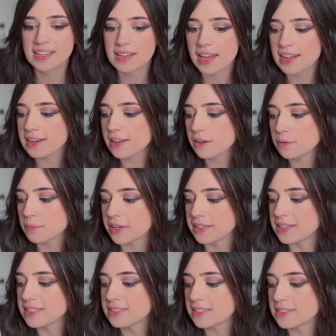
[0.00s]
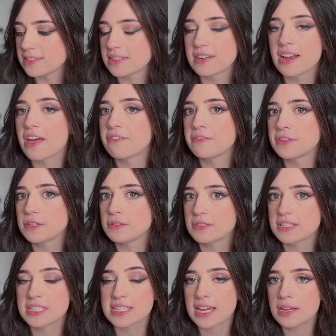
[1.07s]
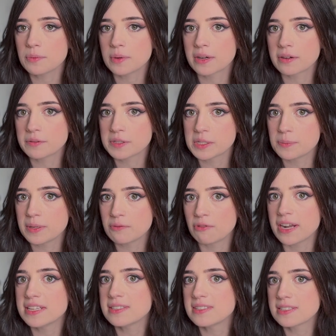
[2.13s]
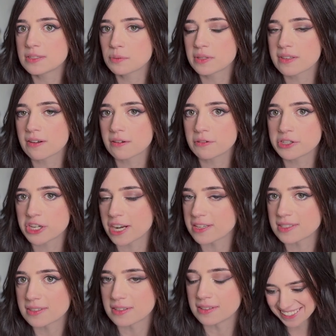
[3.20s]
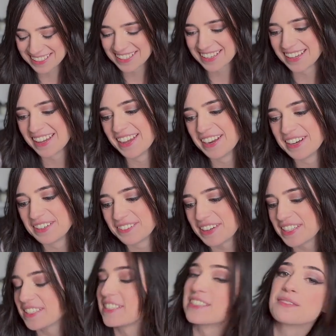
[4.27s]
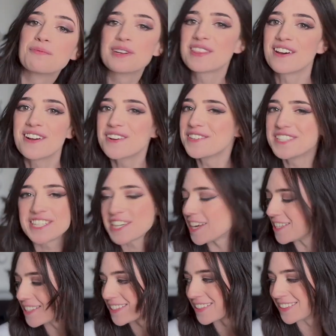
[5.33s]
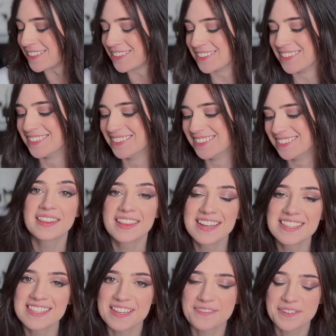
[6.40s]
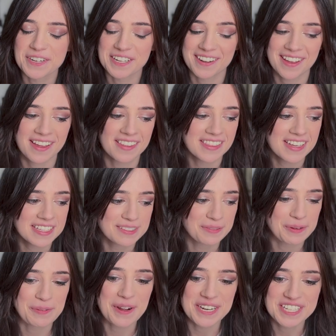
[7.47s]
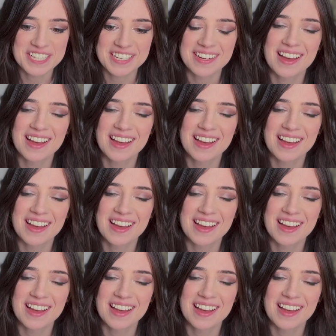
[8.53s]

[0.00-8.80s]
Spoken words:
Hello, my nieces and nephews. Today we're going to be racist with Uncle Jason. Racism with Uncle Jason. That's it for today. Thanks for watching.